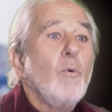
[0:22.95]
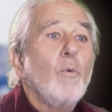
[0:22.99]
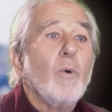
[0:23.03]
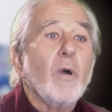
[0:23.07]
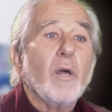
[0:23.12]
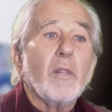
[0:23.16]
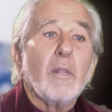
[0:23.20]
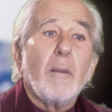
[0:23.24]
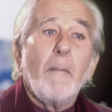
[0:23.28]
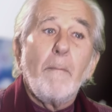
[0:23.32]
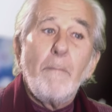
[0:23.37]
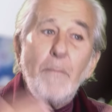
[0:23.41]

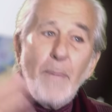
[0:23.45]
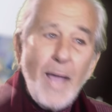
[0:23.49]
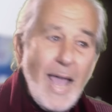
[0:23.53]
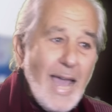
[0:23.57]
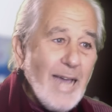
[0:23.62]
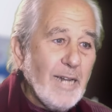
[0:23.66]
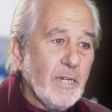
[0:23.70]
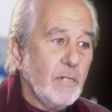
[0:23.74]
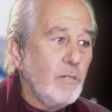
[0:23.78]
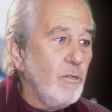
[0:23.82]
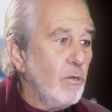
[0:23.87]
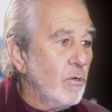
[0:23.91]
Well, the
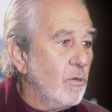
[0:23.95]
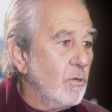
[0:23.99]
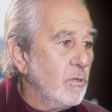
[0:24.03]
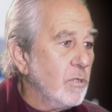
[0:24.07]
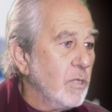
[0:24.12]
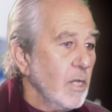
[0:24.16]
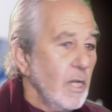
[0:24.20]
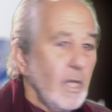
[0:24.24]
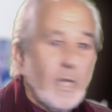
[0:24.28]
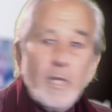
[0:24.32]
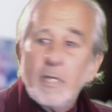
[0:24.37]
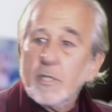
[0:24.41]
bad
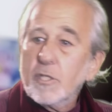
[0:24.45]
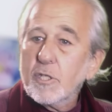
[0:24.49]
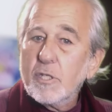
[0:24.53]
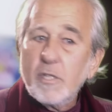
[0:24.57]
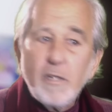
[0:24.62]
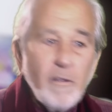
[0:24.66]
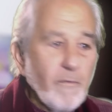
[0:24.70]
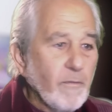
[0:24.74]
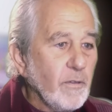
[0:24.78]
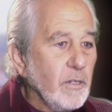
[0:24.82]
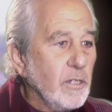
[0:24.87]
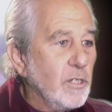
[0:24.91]
news is
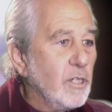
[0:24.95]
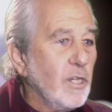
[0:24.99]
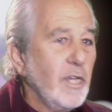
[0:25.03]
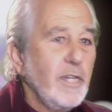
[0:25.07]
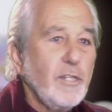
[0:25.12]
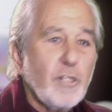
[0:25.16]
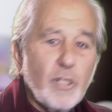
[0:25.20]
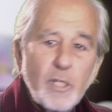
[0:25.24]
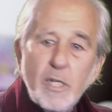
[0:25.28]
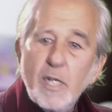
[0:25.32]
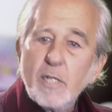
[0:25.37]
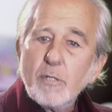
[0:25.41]

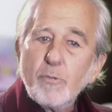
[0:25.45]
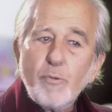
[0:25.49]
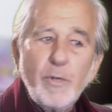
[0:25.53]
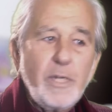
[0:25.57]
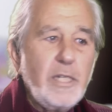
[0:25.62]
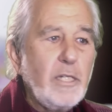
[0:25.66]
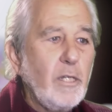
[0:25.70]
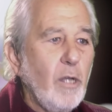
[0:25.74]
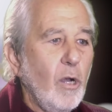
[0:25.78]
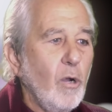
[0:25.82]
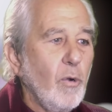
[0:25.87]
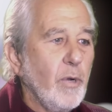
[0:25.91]
civilization as
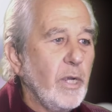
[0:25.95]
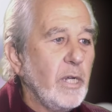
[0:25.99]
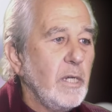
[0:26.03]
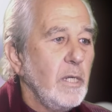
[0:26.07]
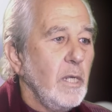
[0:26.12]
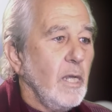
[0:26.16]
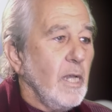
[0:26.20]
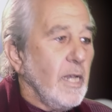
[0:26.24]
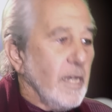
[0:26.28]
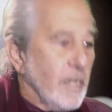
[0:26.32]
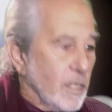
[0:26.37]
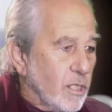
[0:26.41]
we know it
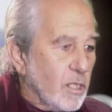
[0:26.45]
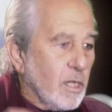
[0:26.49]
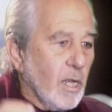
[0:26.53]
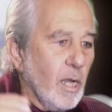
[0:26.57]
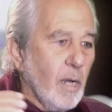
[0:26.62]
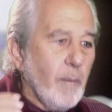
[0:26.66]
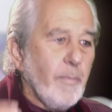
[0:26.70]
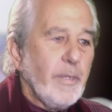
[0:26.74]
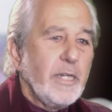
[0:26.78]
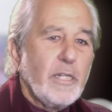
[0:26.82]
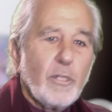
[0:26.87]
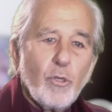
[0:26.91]
is
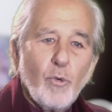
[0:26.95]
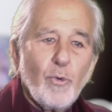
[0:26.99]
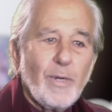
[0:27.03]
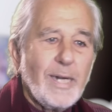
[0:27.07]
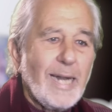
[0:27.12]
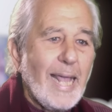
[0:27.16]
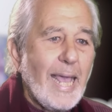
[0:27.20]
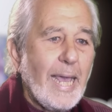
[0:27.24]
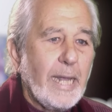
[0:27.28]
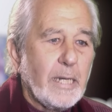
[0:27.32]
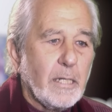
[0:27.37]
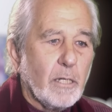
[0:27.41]
coming to
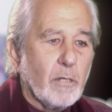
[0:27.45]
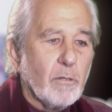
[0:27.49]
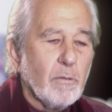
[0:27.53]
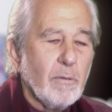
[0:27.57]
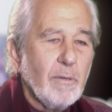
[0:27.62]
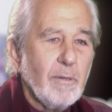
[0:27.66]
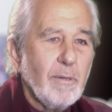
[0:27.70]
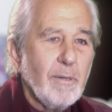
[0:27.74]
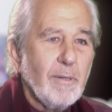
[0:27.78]
an end.